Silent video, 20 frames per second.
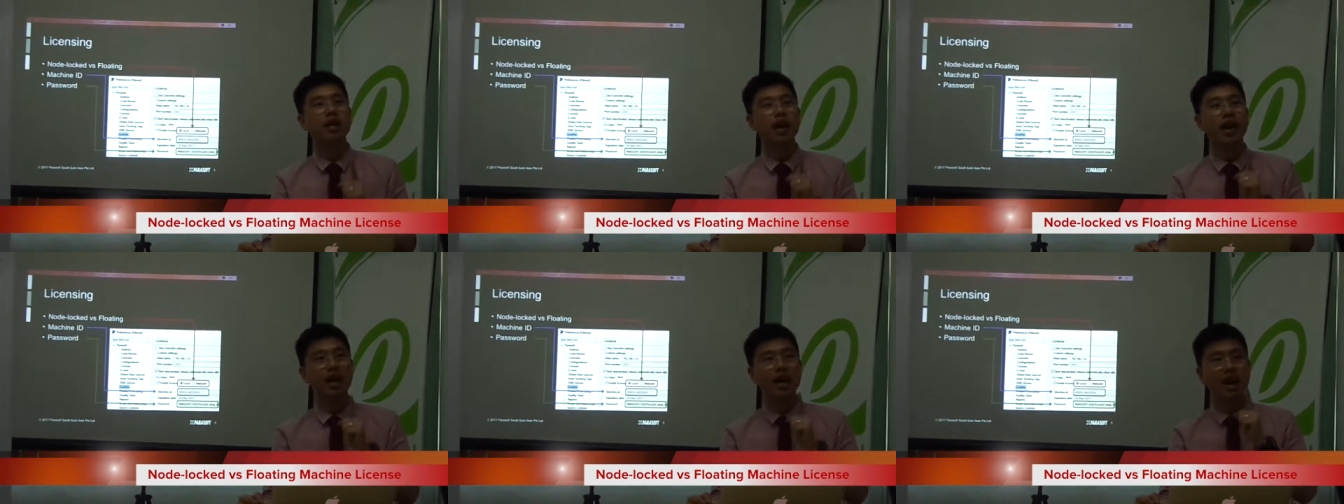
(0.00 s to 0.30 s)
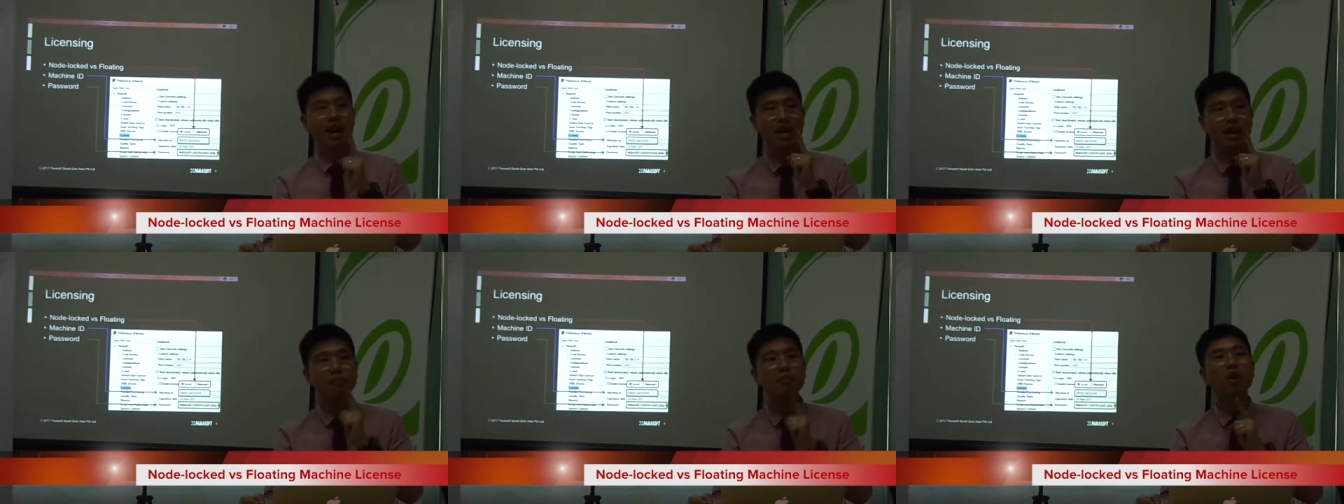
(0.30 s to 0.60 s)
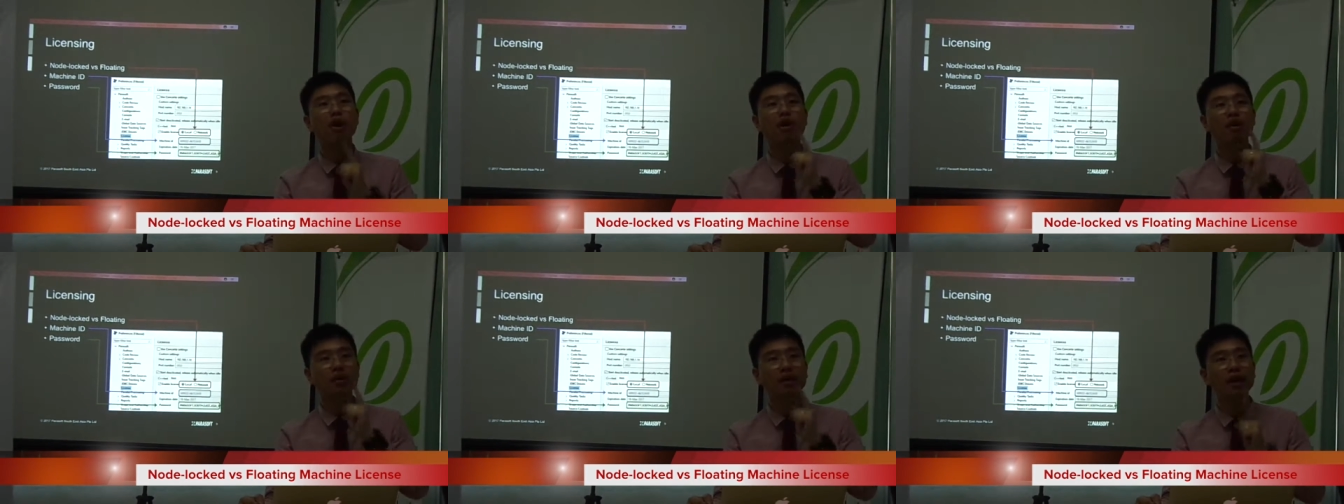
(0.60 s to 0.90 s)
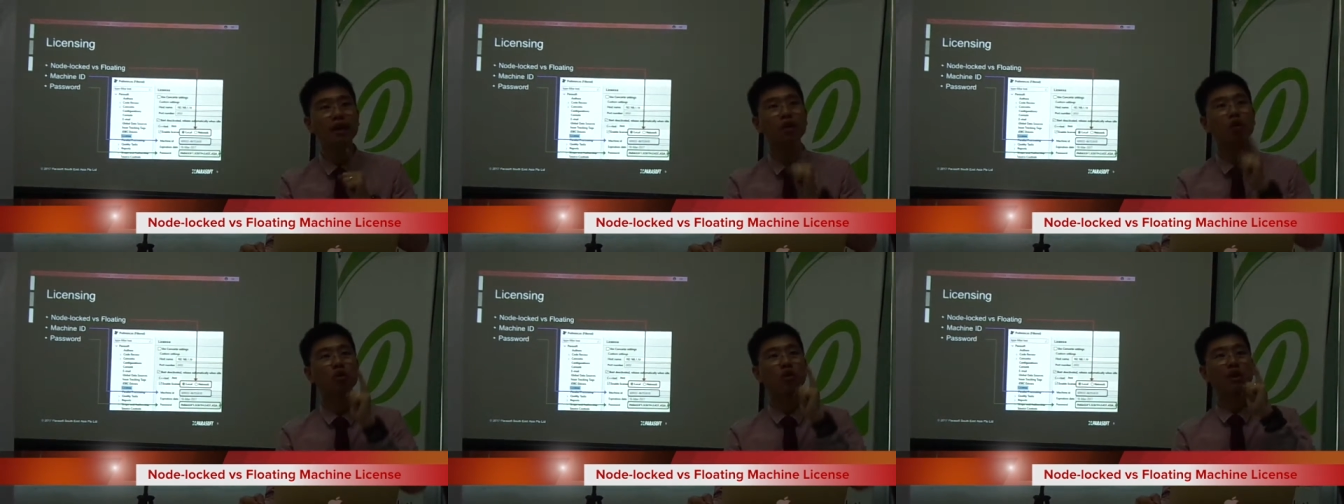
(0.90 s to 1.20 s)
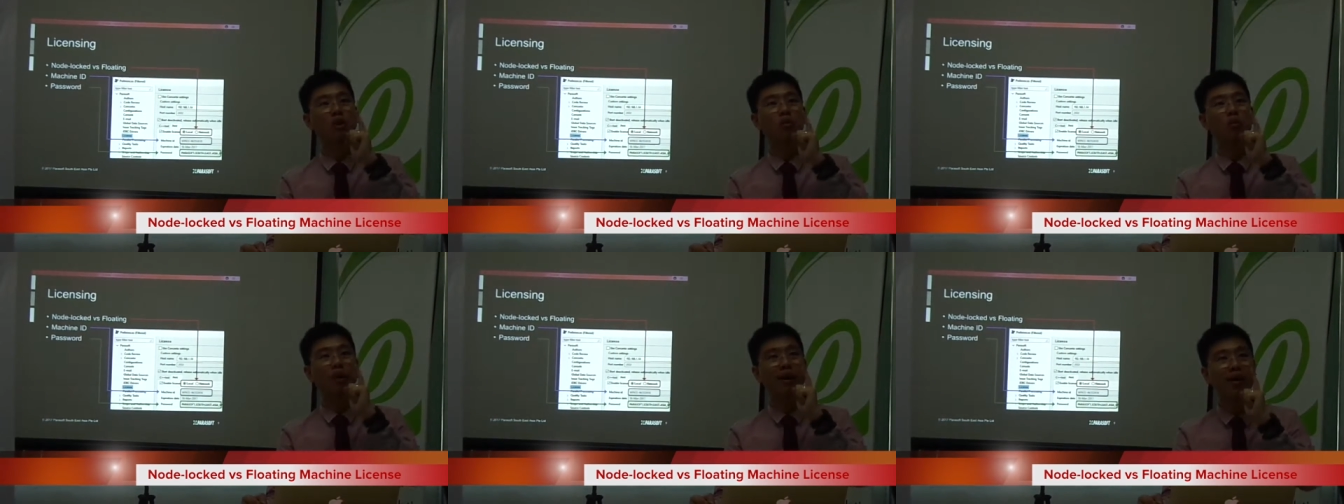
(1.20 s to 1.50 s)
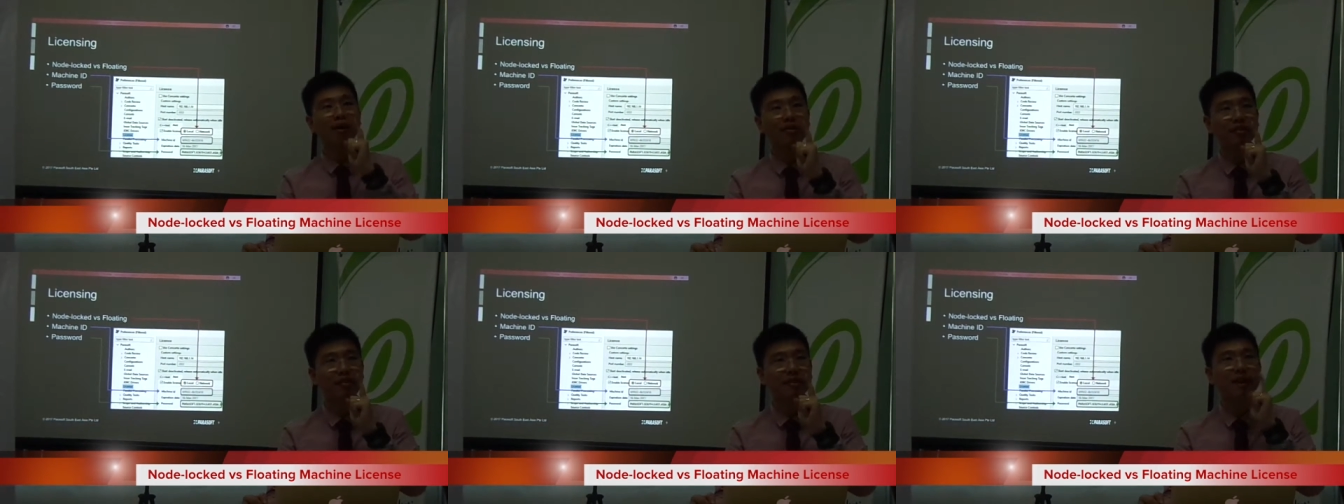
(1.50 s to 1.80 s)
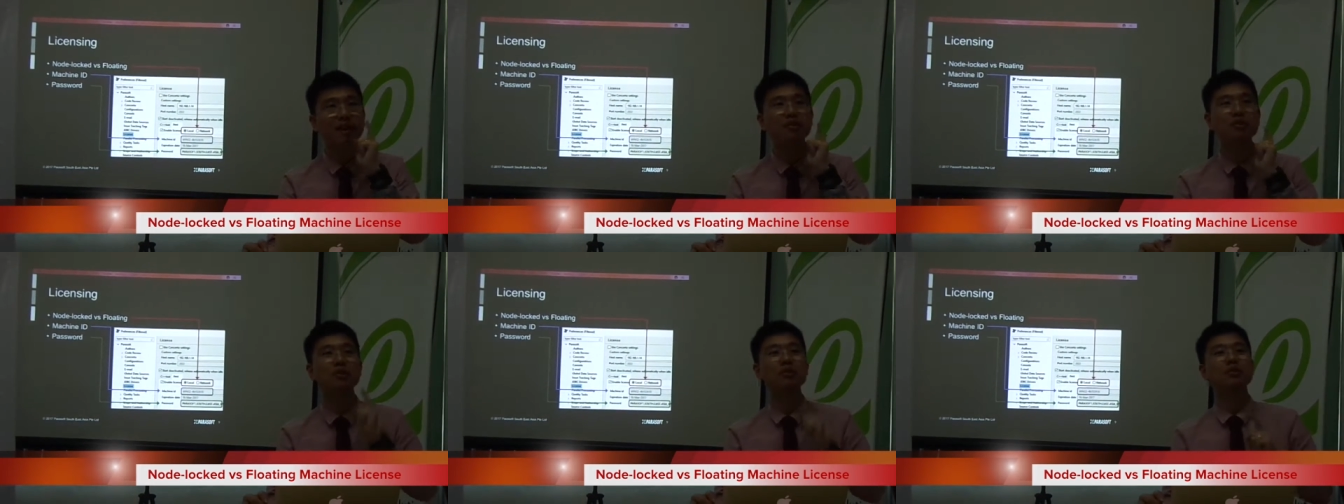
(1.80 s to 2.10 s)
at any part of that only one of them
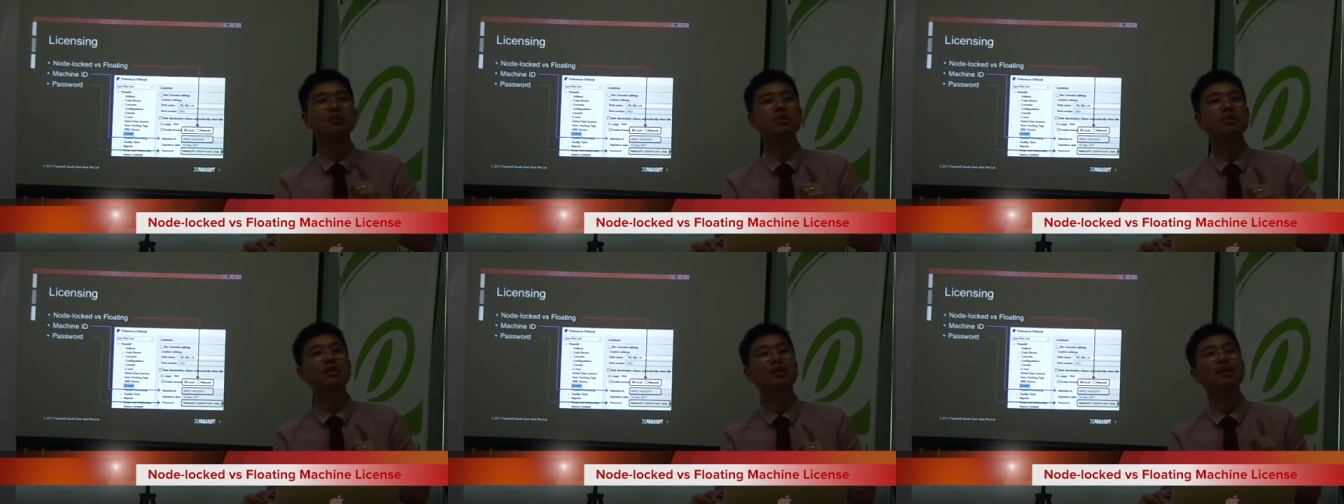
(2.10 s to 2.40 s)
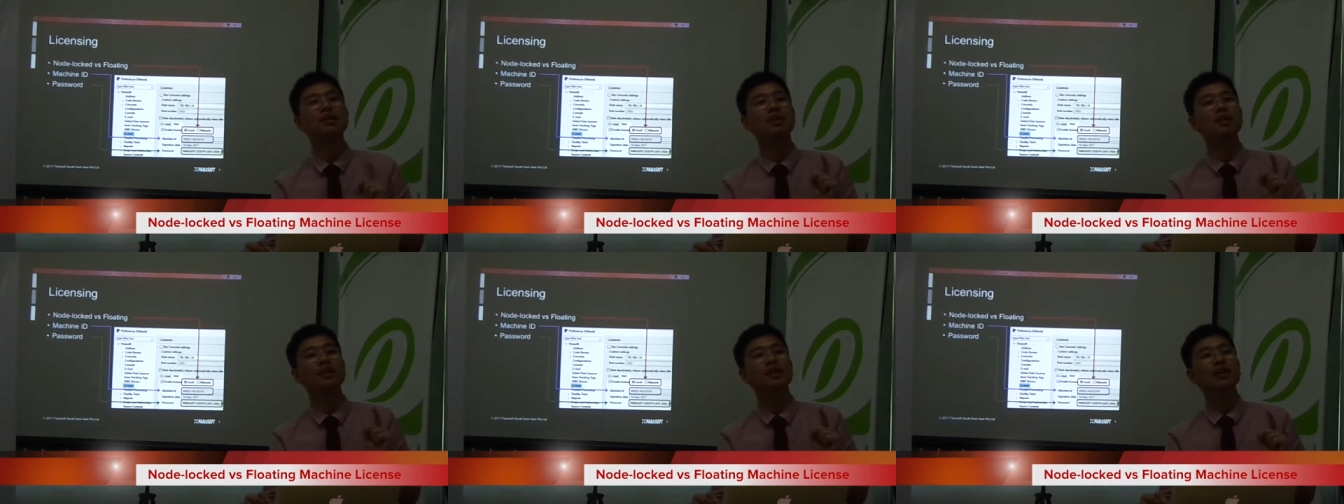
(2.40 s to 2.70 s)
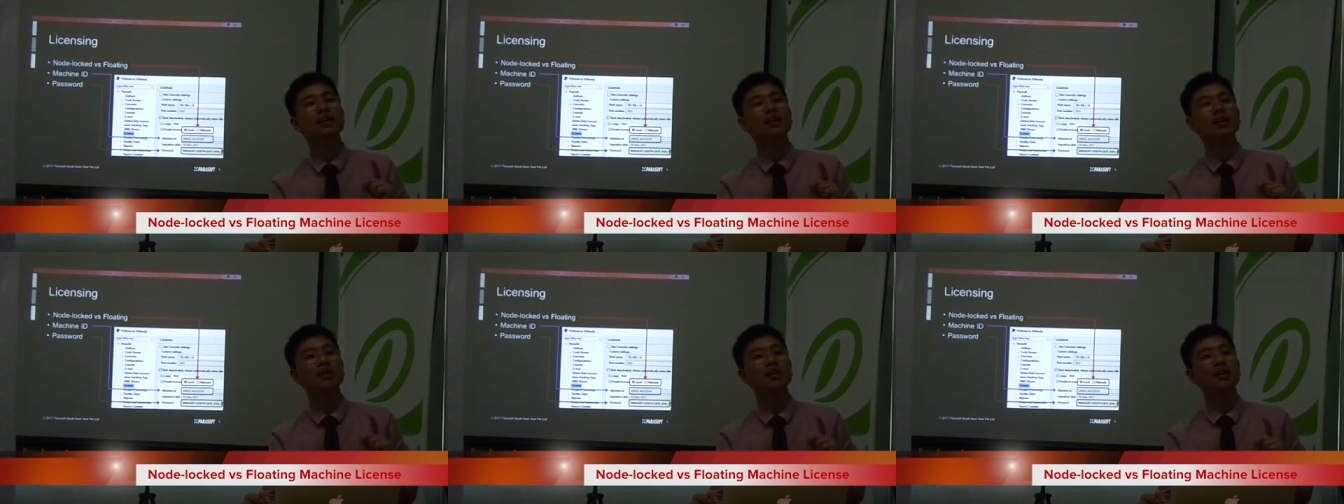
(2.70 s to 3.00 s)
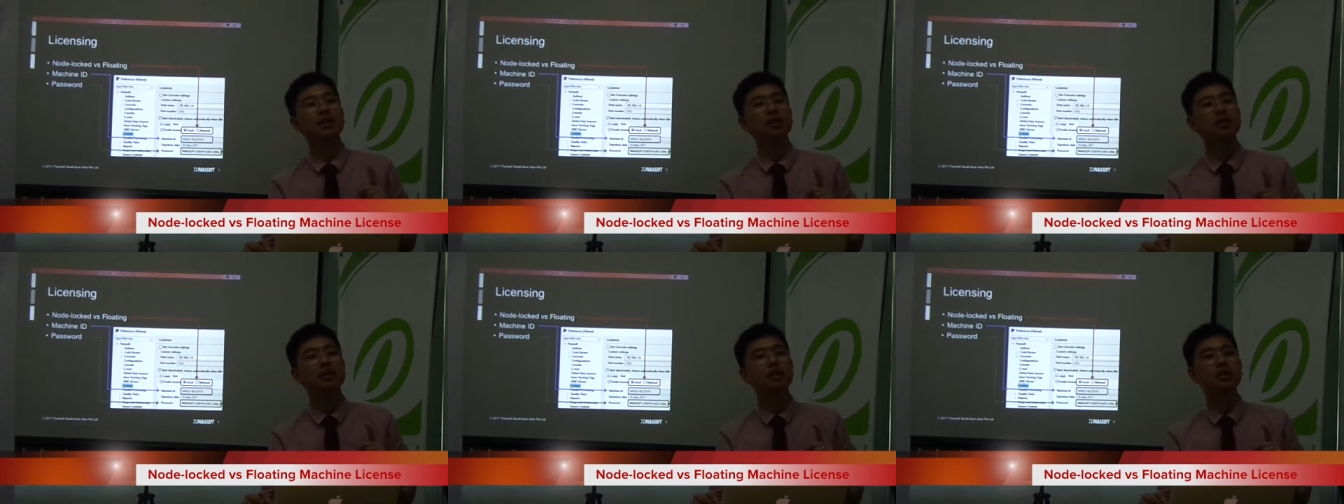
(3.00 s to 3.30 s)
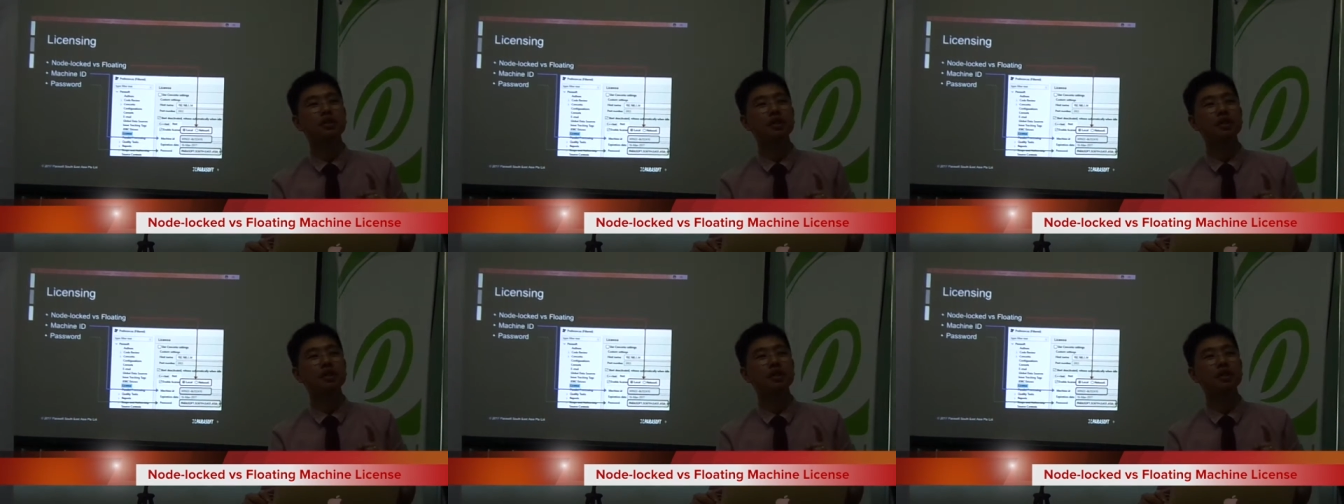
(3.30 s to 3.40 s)
can use. The